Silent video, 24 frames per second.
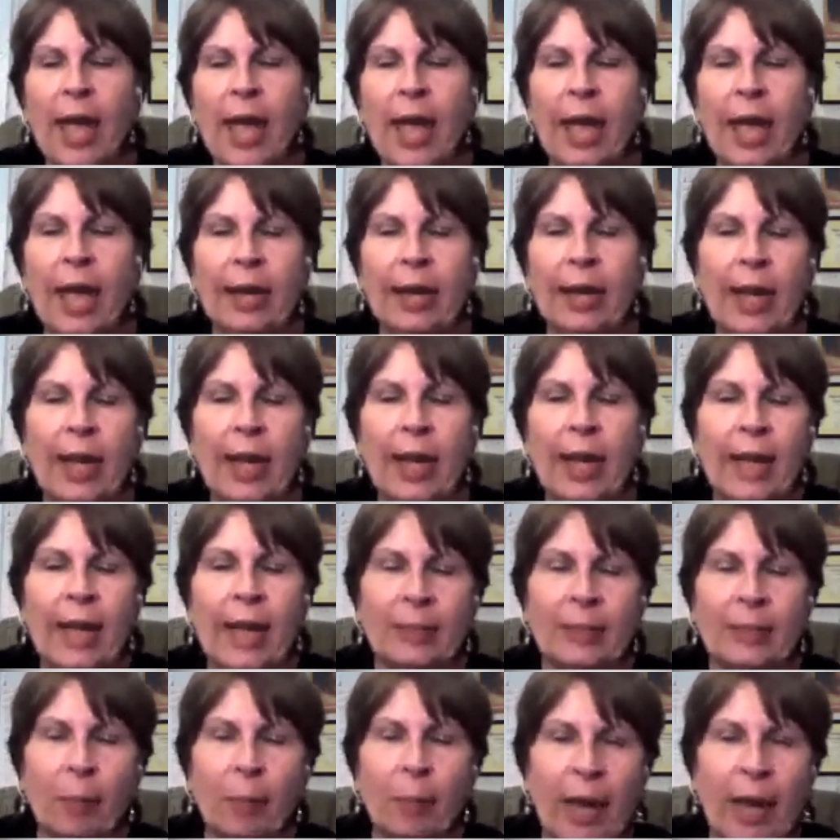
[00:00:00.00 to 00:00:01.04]
and
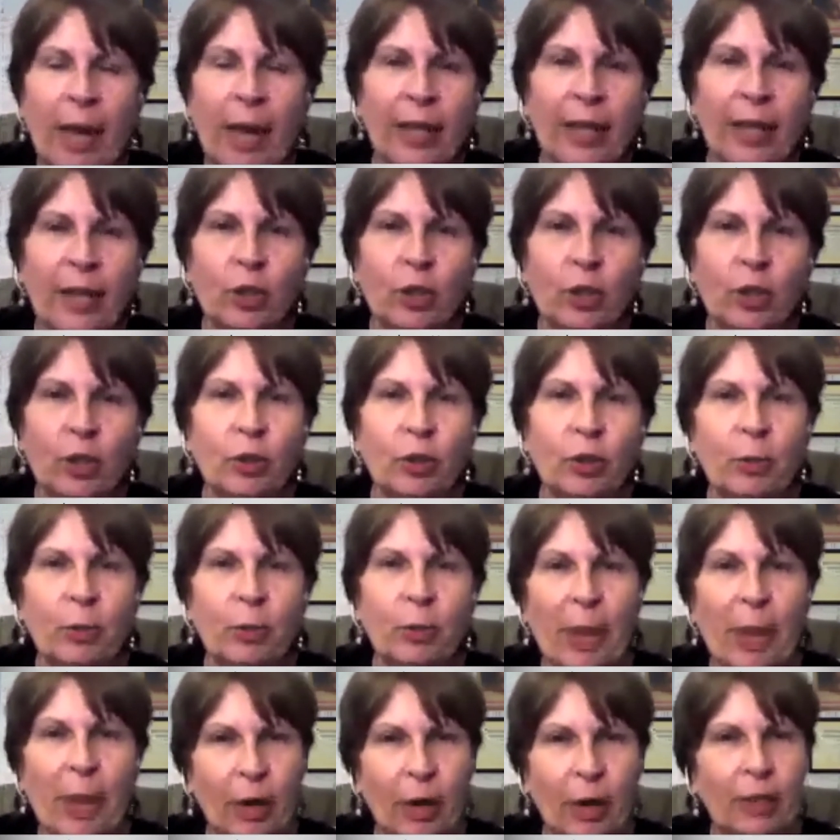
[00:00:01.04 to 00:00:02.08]
has a biological
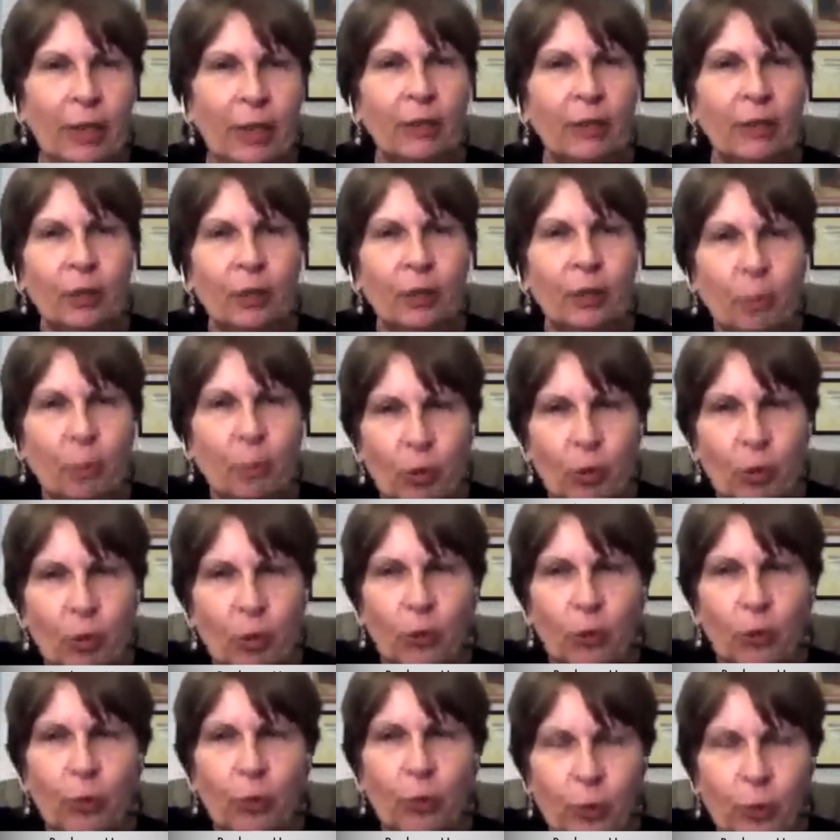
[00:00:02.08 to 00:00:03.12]
imperative to
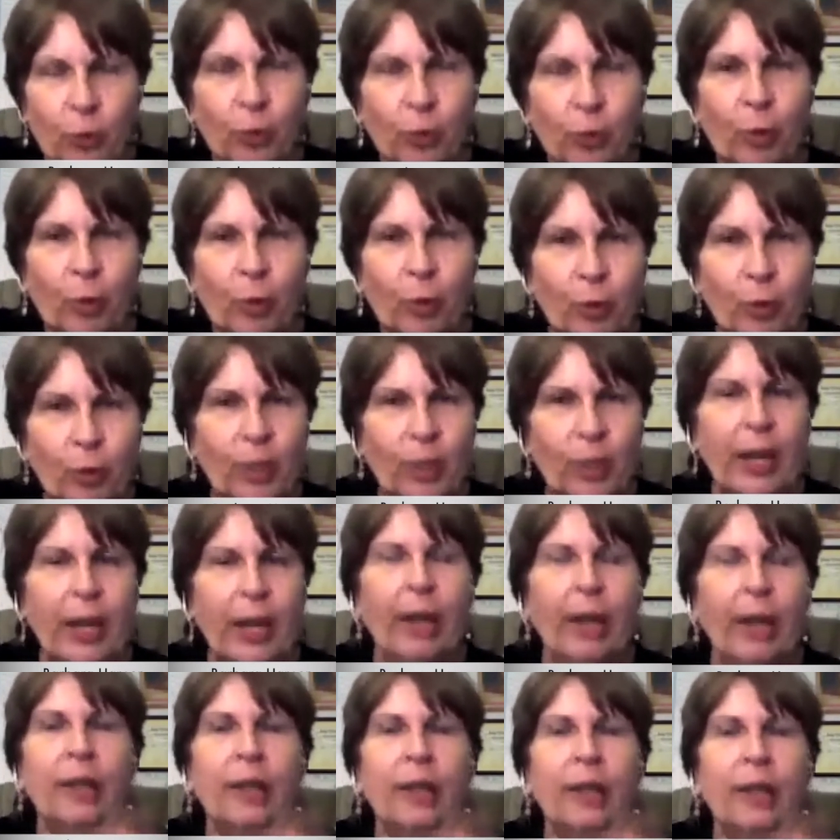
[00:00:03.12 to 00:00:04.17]
move through the birth
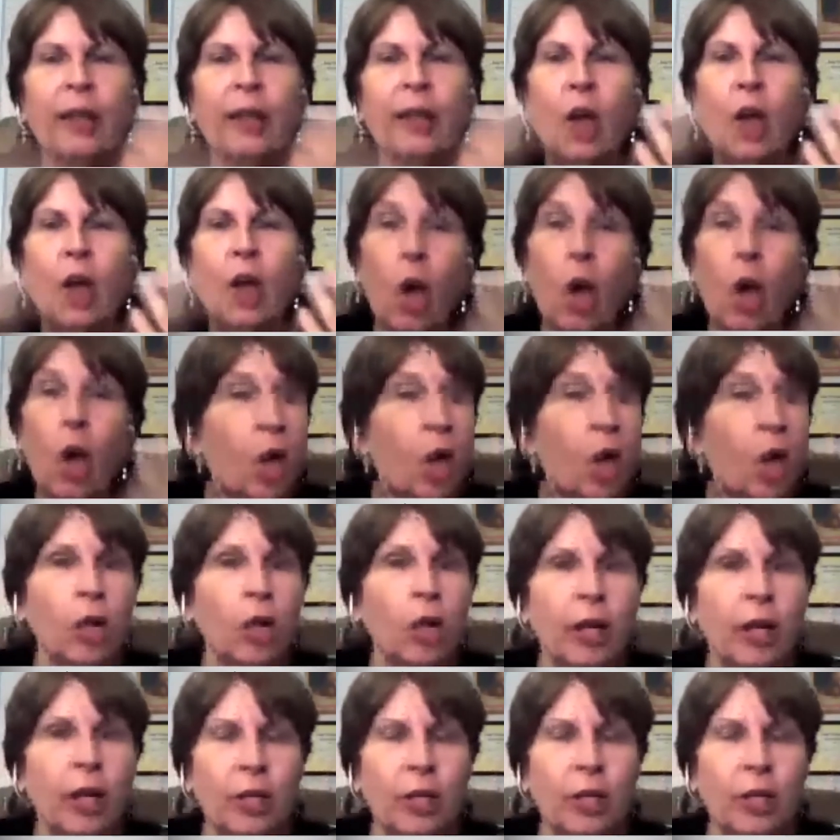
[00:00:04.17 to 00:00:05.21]
canal
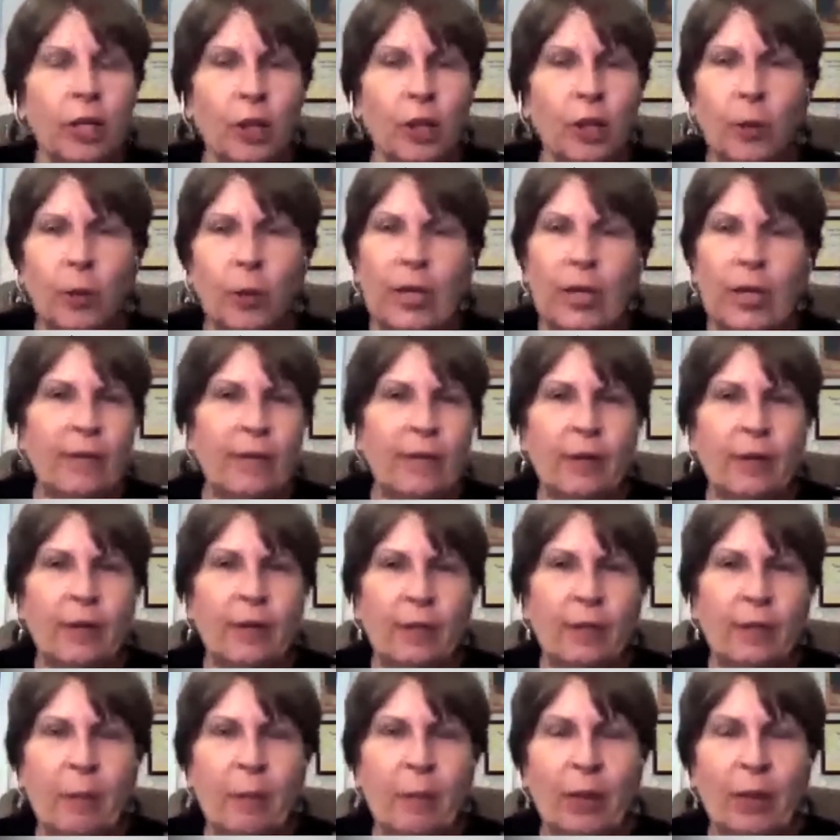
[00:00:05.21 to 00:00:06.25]
all on its own, even
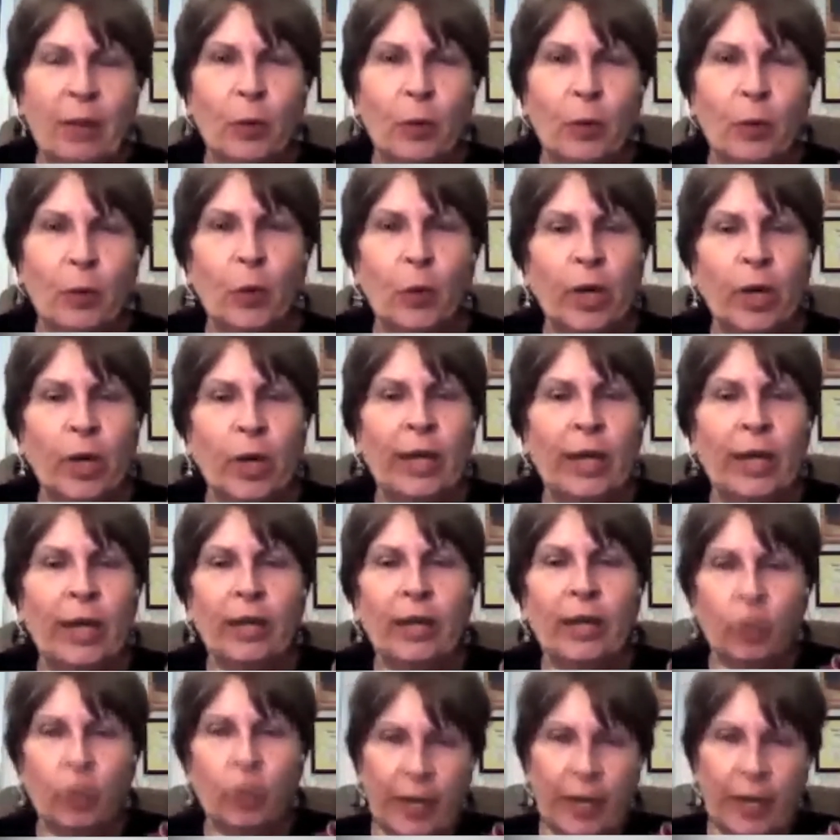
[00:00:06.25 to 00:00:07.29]
if the mother were in
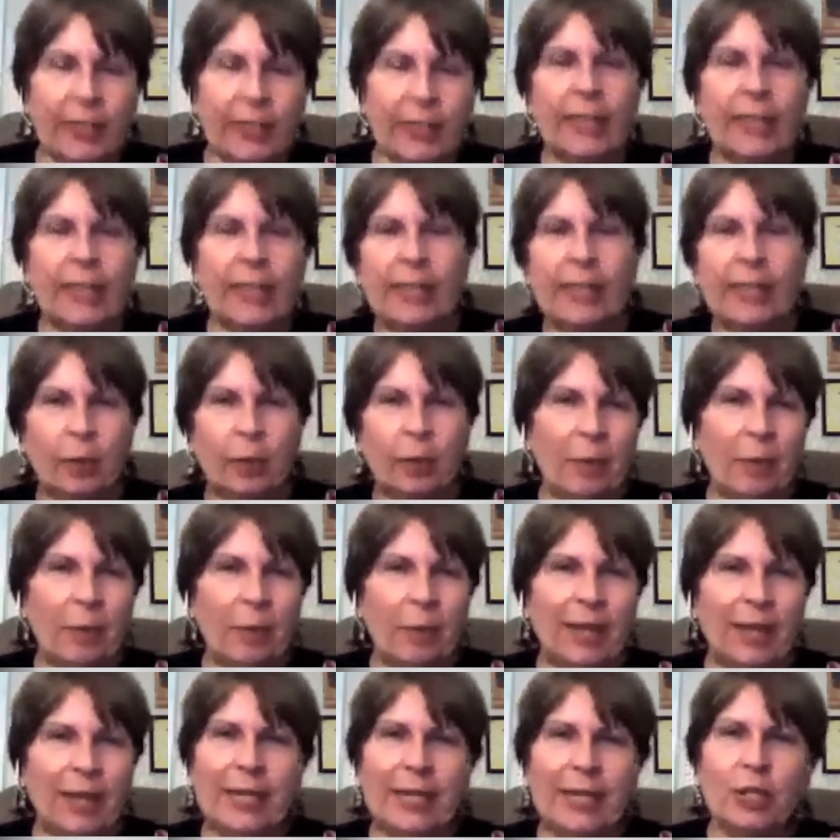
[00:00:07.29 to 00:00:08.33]
a transcendental
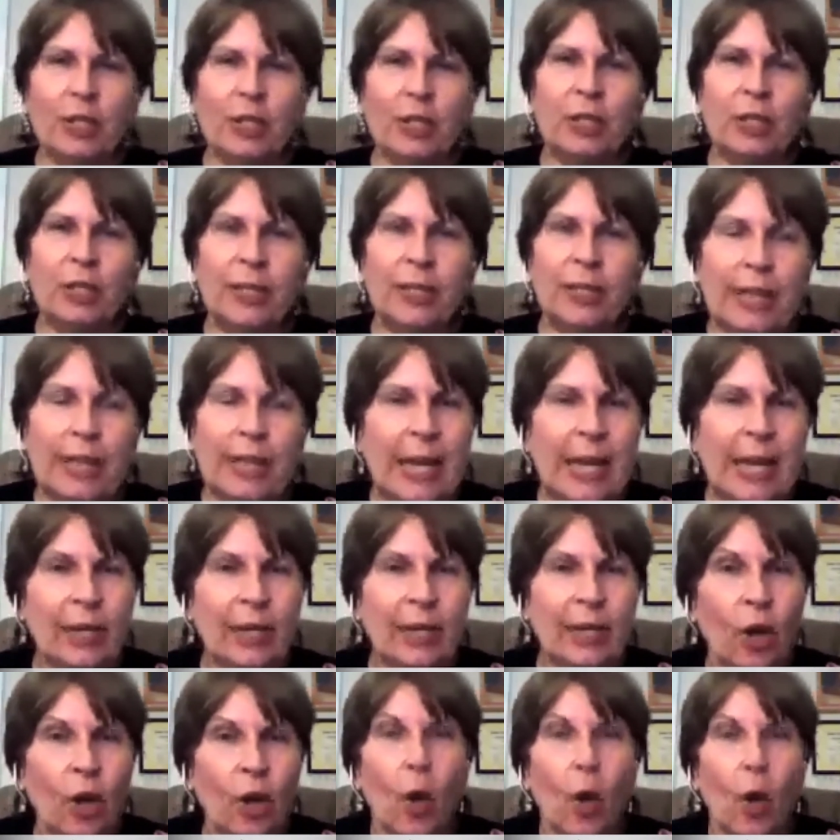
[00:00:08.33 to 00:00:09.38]
meditation
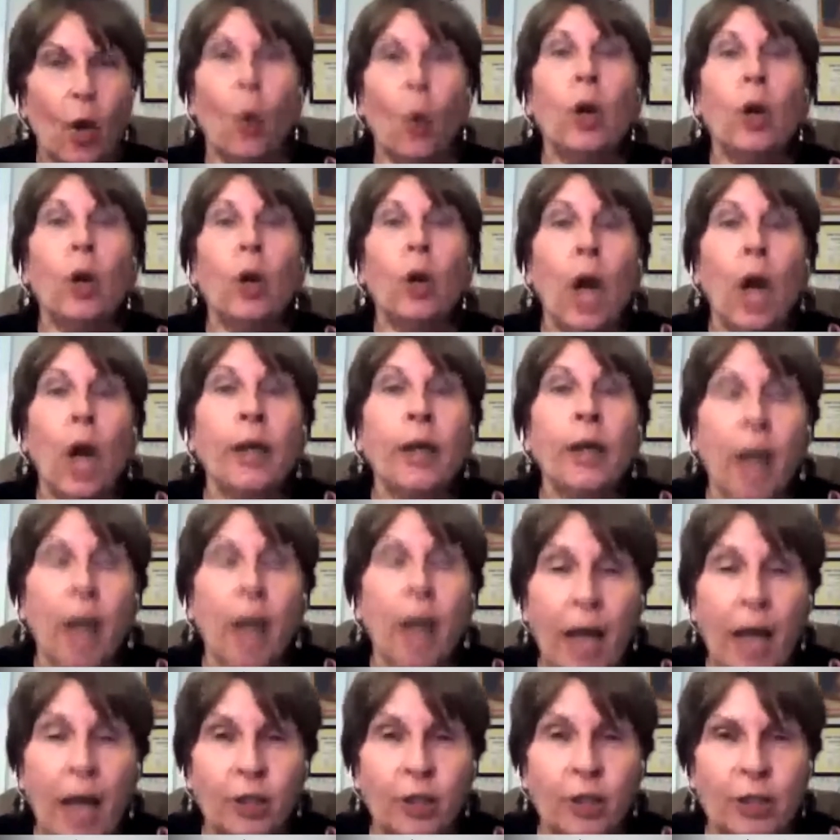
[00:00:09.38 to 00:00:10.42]
state or
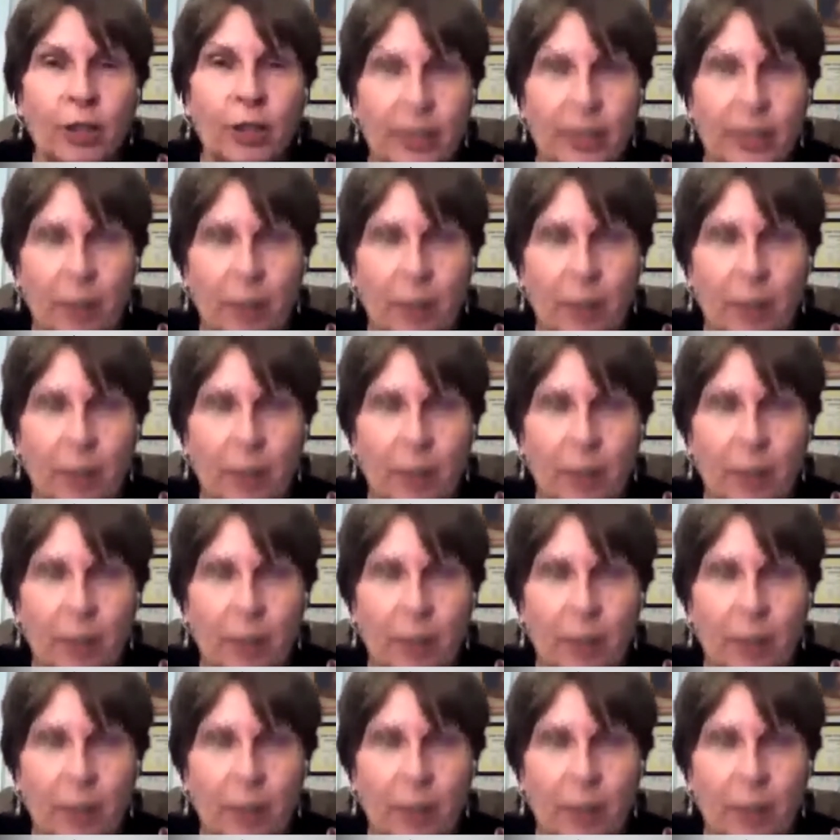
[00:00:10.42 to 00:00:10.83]
unconscious.